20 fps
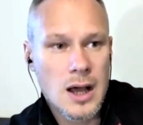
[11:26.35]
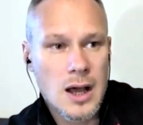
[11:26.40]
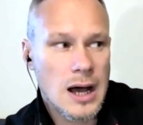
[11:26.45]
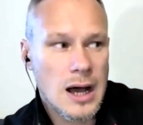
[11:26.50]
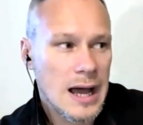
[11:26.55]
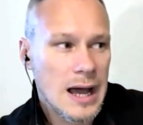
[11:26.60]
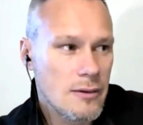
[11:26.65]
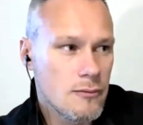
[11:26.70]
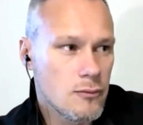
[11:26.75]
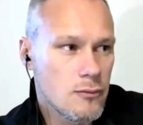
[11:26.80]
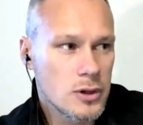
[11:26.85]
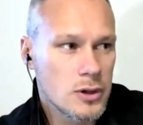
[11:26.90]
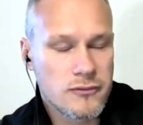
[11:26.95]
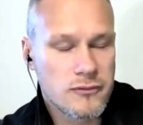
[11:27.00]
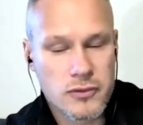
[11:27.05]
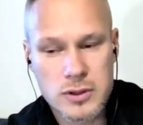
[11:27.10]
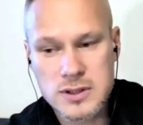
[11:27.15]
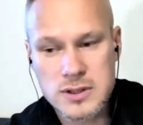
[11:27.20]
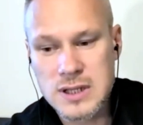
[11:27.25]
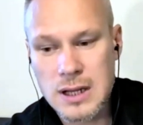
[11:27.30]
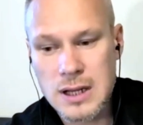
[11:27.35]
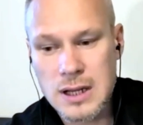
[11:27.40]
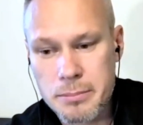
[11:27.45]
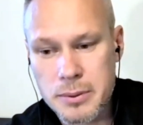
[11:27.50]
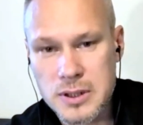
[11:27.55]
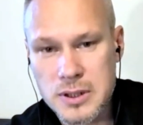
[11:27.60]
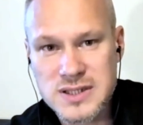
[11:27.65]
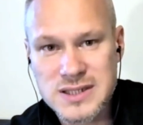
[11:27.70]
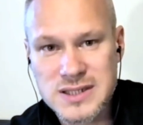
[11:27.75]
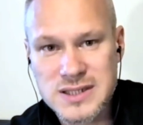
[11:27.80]
I want, for
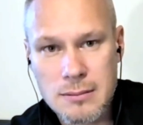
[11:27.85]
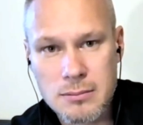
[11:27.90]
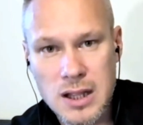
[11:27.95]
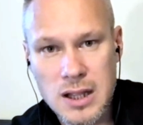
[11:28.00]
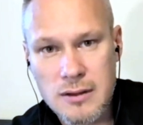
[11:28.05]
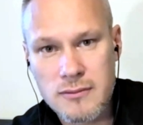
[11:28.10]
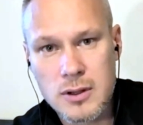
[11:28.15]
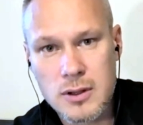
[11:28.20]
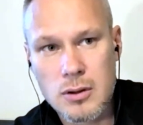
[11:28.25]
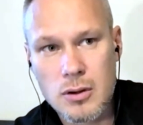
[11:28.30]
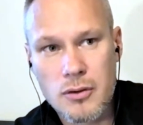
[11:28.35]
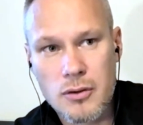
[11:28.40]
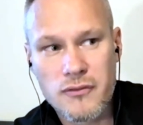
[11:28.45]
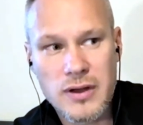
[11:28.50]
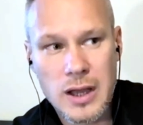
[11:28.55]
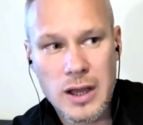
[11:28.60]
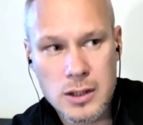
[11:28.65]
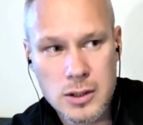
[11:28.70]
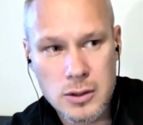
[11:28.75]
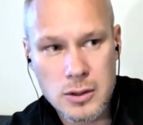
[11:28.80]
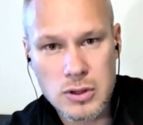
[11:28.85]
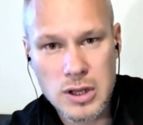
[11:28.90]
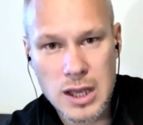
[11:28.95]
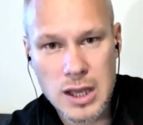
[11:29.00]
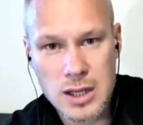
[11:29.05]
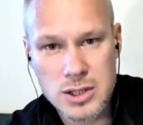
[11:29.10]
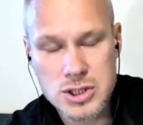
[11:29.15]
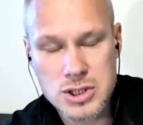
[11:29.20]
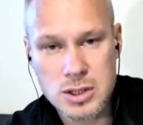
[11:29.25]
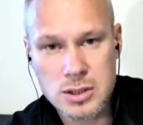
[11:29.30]
example, some level of
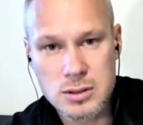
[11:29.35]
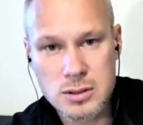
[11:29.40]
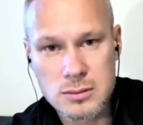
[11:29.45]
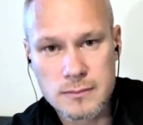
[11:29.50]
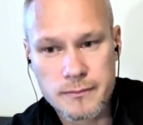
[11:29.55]
education.